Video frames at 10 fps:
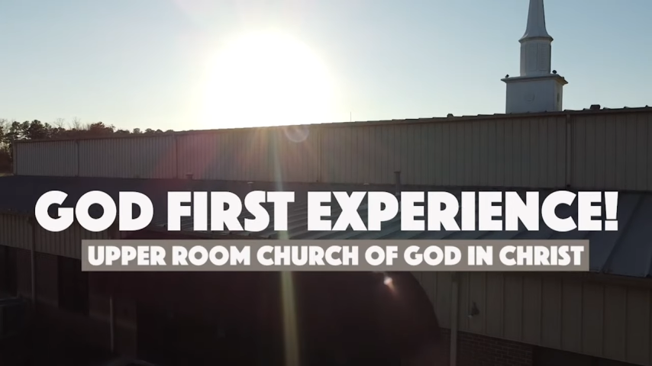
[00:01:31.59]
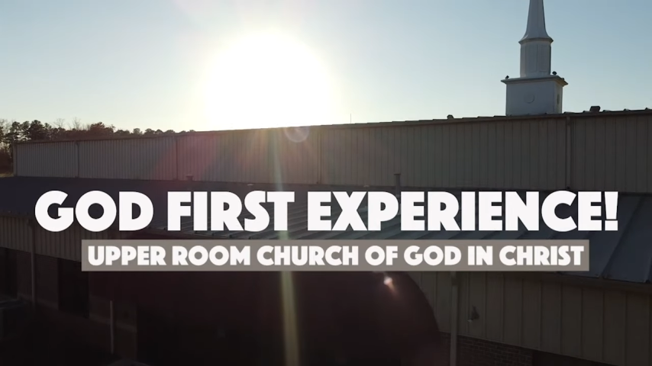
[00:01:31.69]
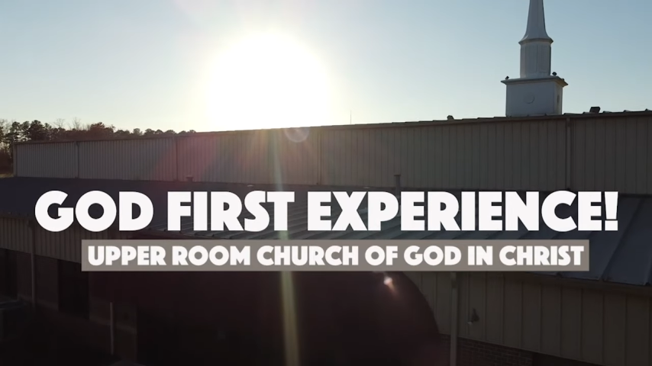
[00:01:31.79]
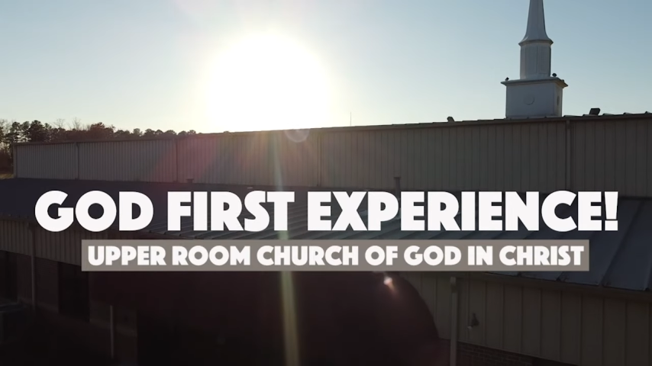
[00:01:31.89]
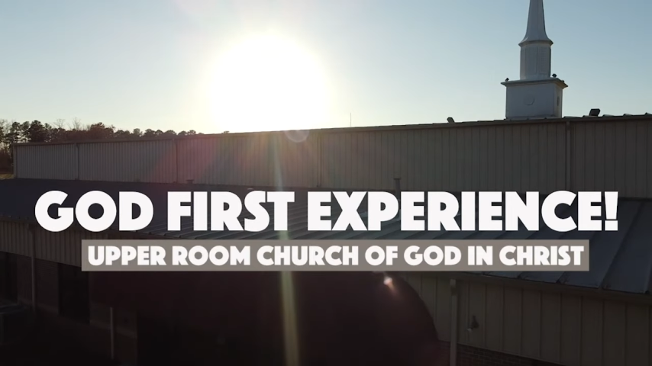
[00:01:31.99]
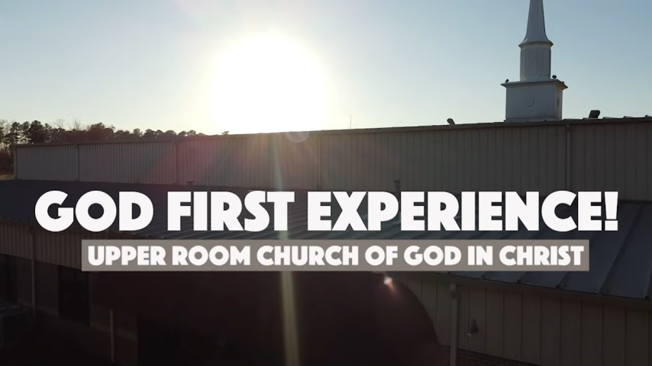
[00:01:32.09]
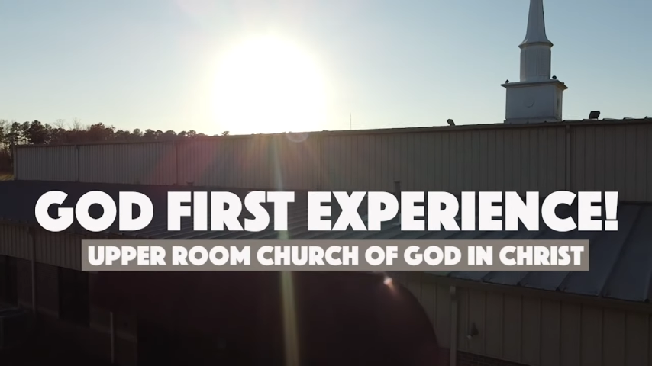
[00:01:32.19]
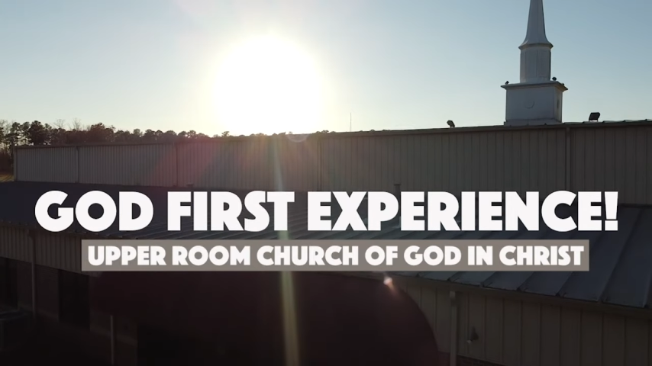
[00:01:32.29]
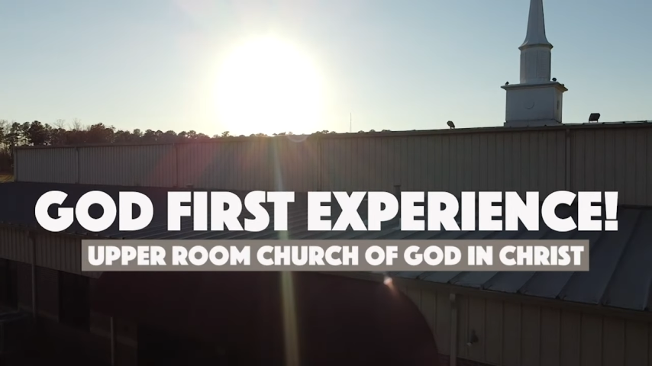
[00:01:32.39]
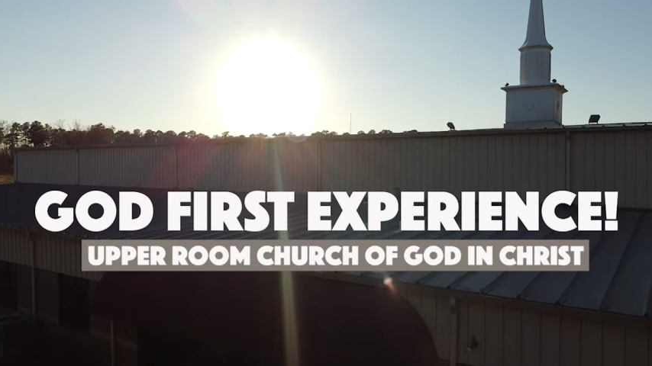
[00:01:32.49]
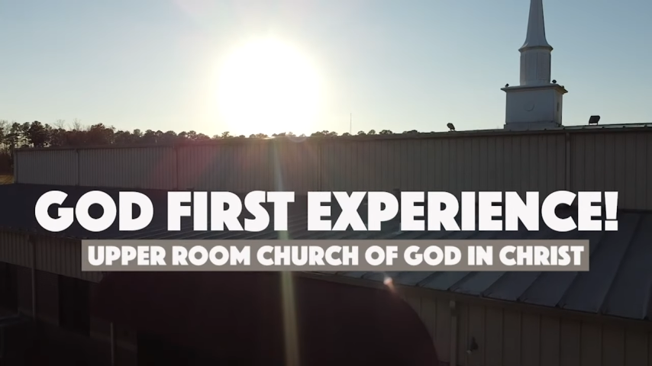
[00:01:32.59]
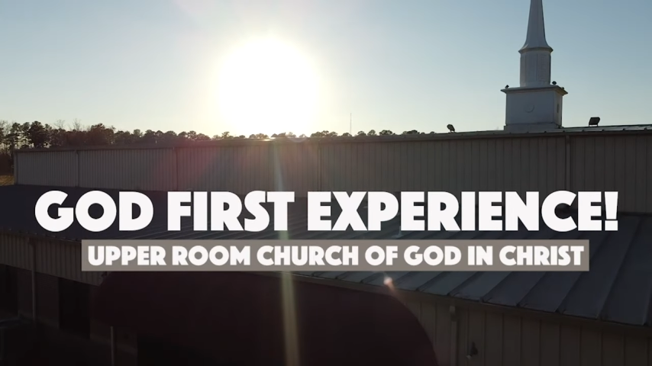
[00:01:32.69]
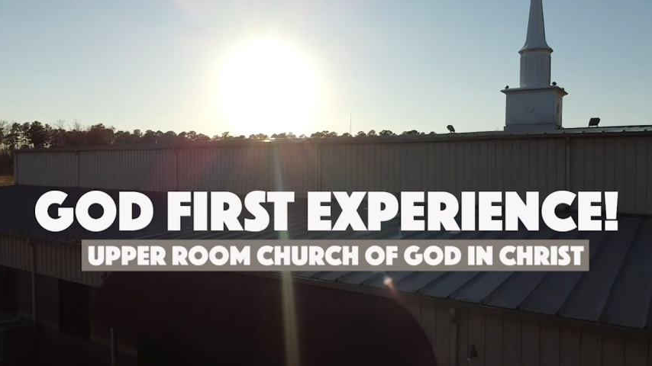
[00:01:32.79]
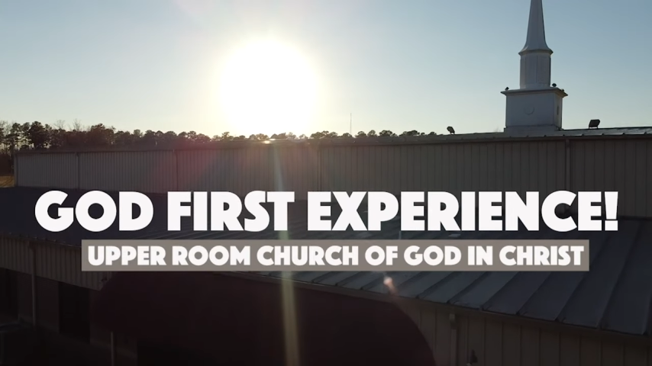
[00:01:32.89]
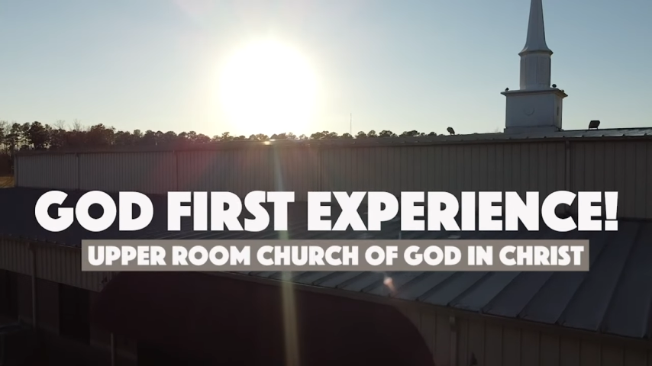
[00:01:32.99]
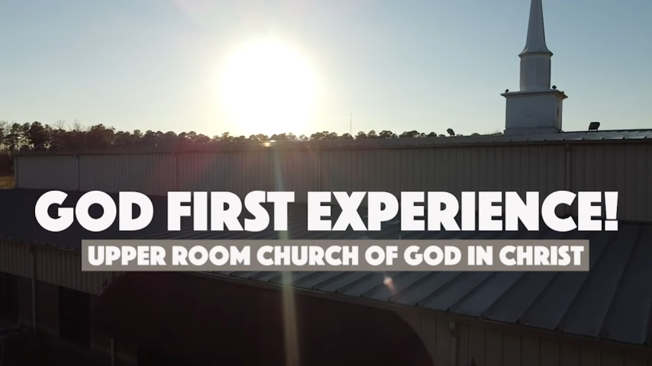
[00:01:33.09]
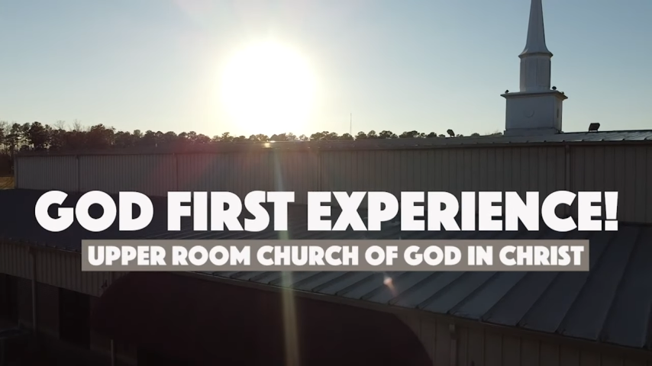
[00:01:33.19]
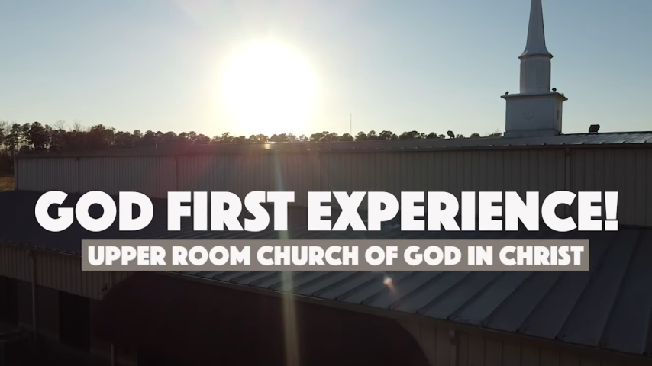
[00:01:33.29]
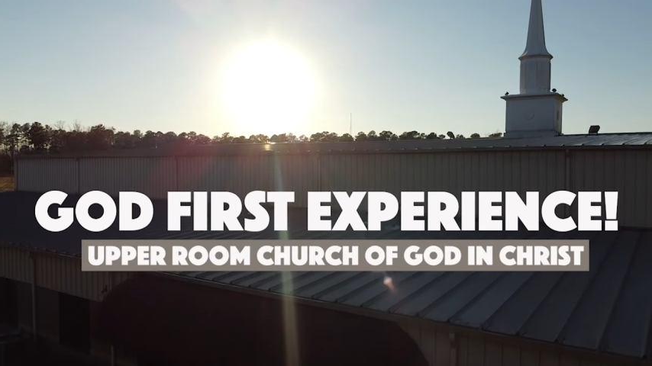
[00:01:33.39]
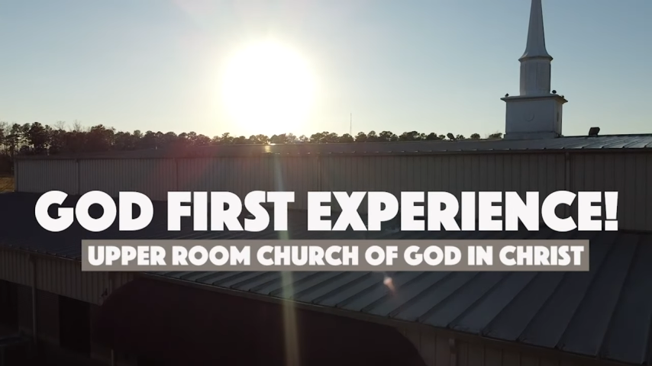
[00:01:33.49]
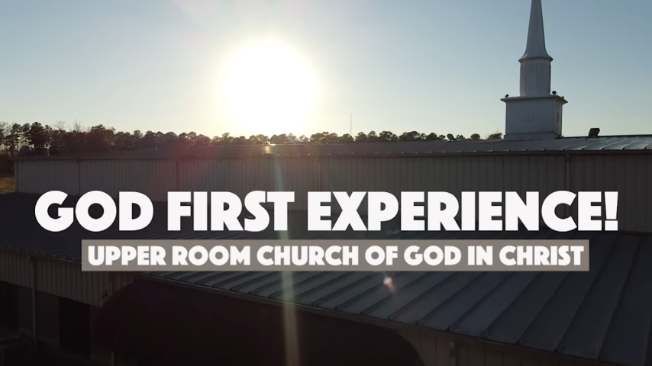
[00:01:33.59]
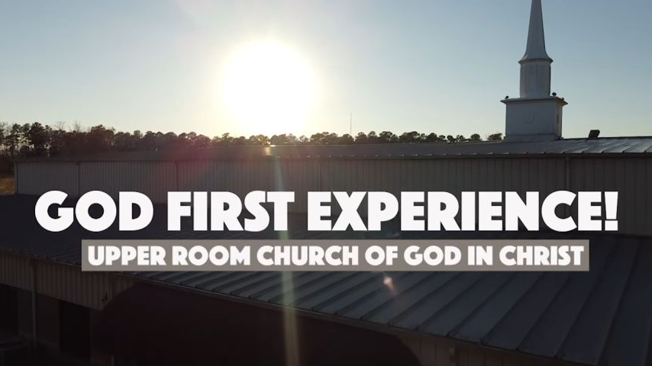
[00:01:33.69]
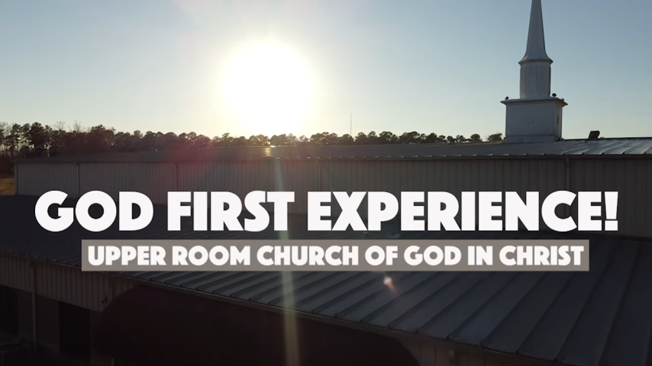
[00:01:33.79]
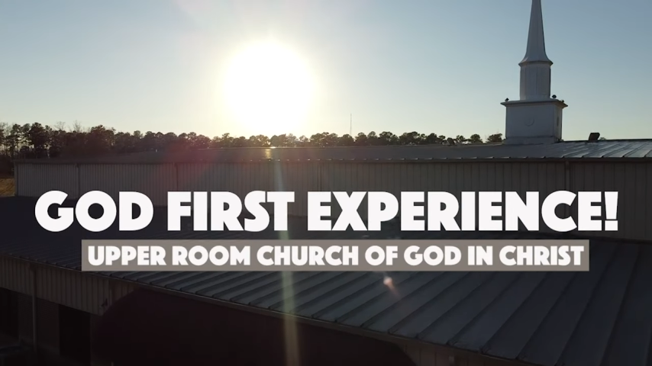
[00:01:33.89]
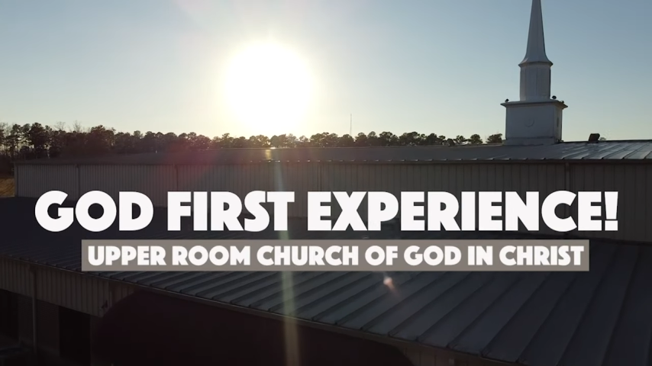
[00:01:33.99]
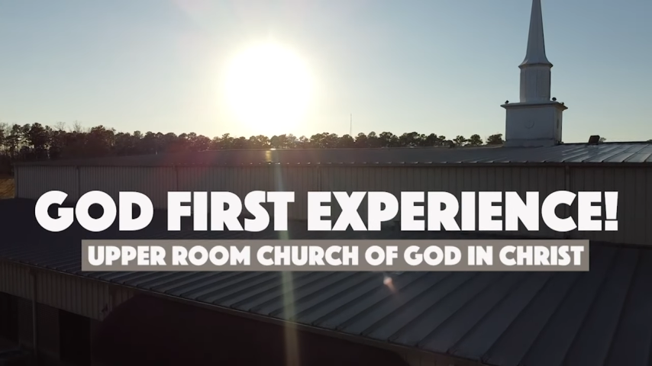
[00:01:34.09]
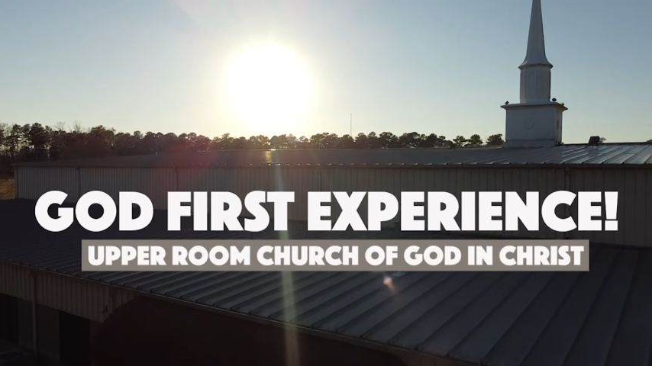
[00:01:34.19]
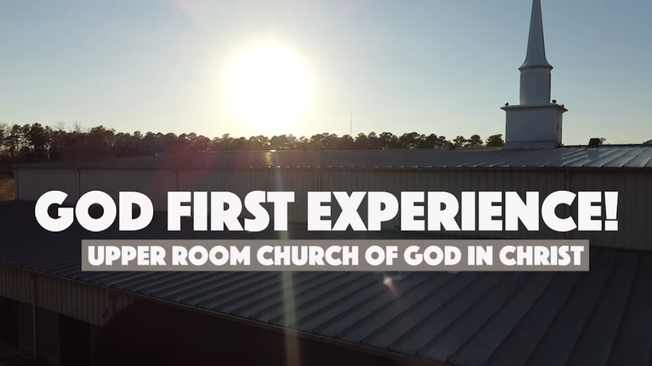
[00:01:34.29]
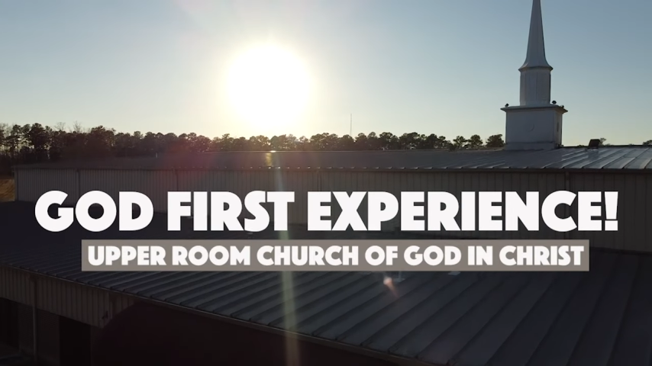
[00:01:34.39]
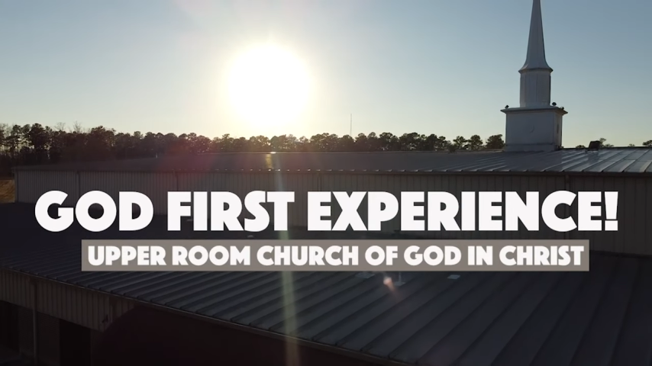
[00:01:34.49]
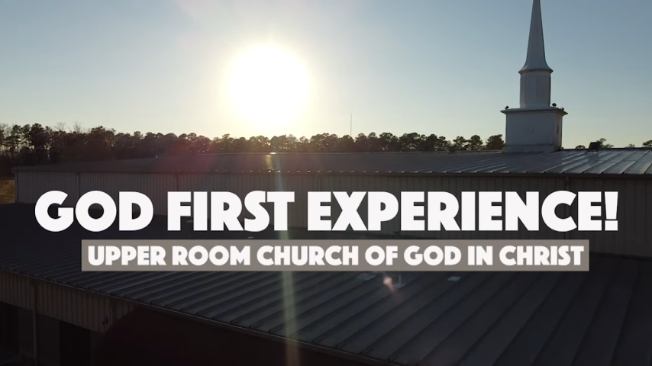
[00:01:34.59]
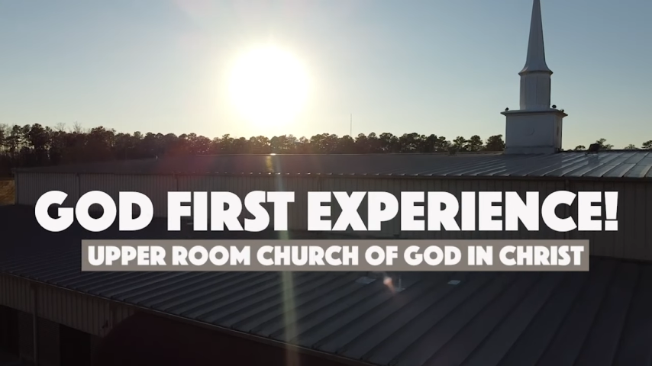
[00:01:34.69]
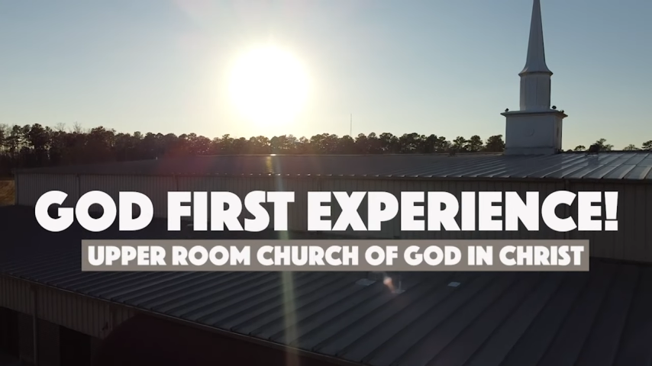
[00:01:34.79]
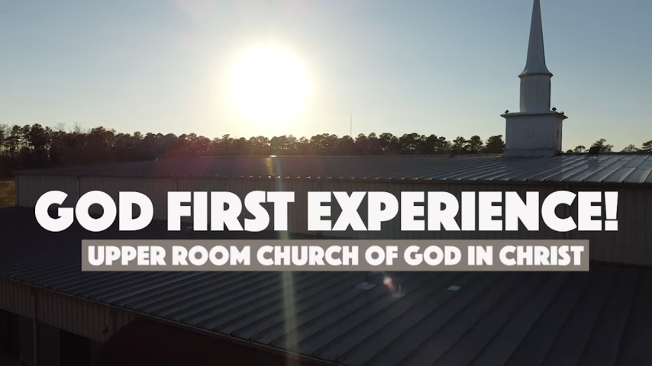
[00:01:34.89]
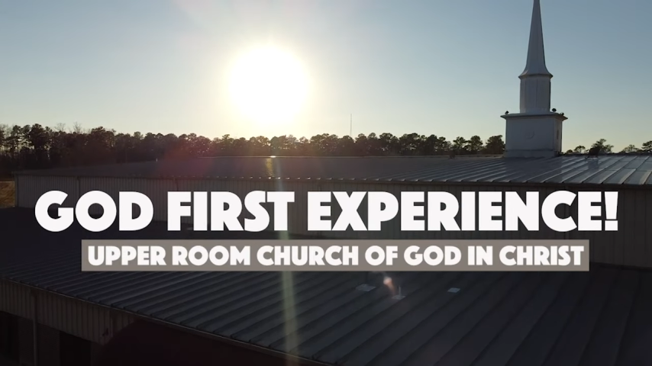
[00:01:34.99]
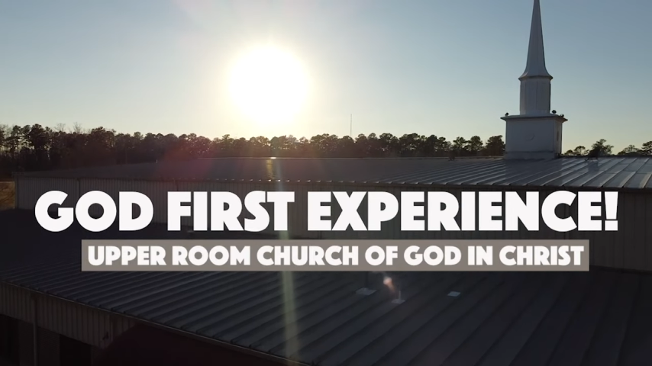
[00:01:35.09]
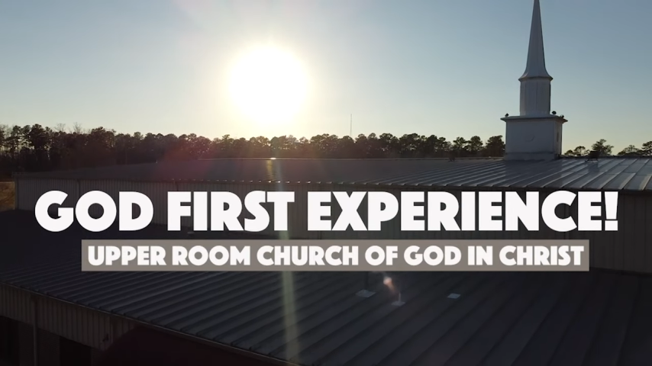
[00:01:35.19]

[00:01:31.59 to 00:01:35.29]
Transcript: (no speaker visible)